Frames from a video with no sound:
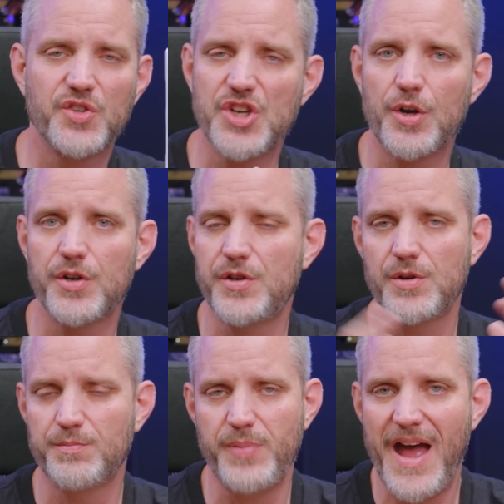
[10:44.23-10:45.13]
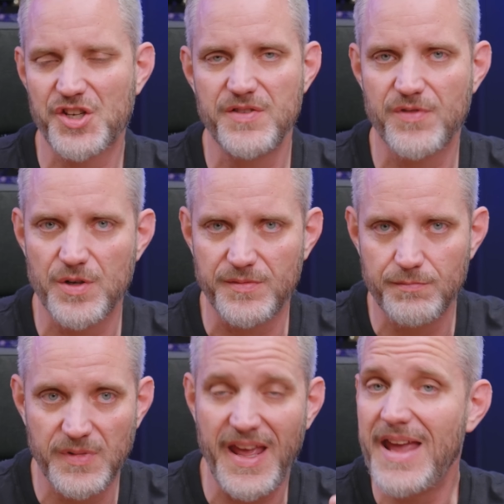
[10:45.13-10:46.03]
share your passion for
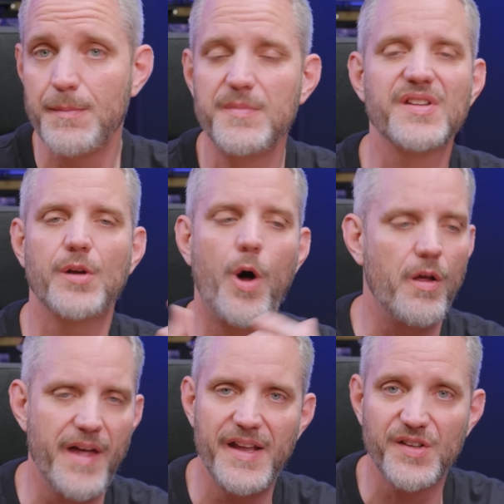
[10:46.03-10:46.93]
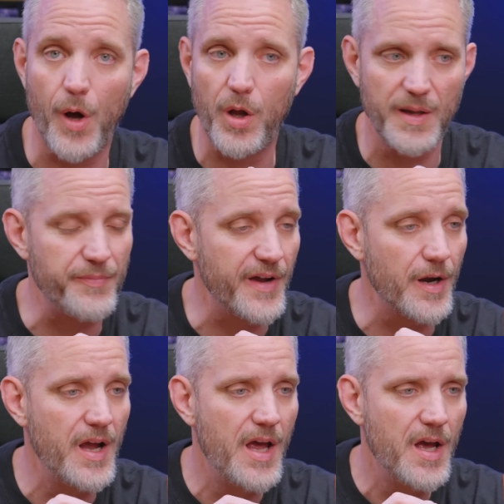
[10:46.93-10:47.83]
games and all that. It's all up there.